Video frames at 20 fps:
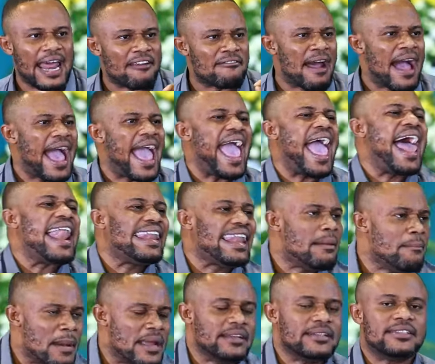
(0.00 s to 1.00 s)
There are
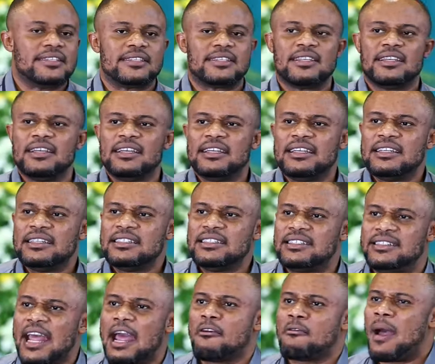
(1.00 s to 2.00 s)
elements,
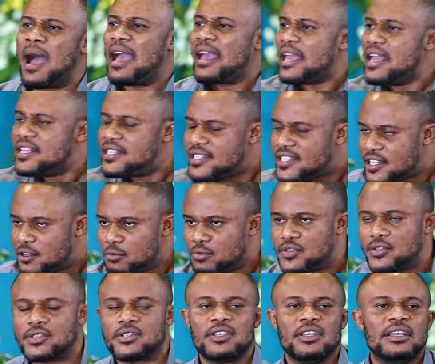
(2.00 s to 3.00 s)
there are
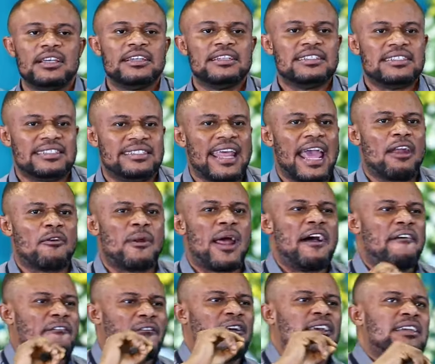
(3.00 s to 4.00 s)
issues,
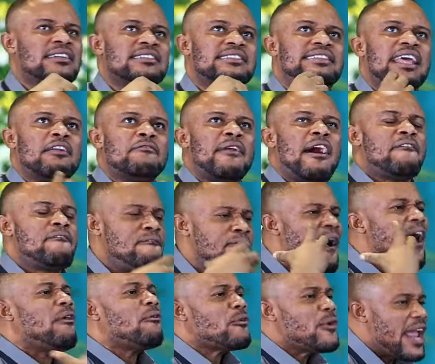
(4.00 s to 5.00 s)
there are there are
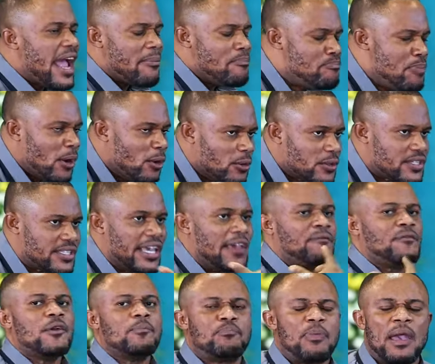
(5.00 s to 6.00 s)

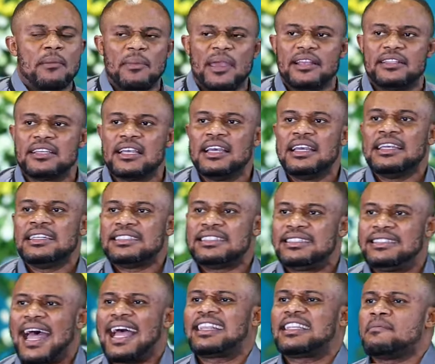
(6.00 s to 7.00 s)
variables, if you permit,
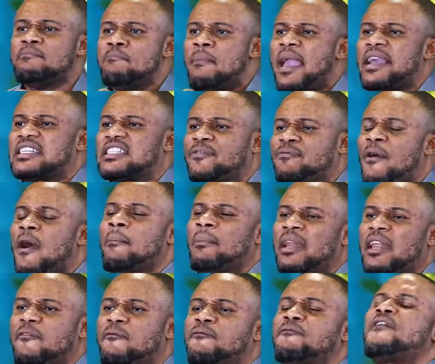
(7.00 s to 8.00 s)
that makes
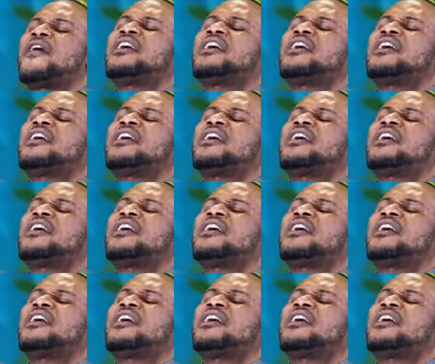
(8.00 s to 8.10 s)
family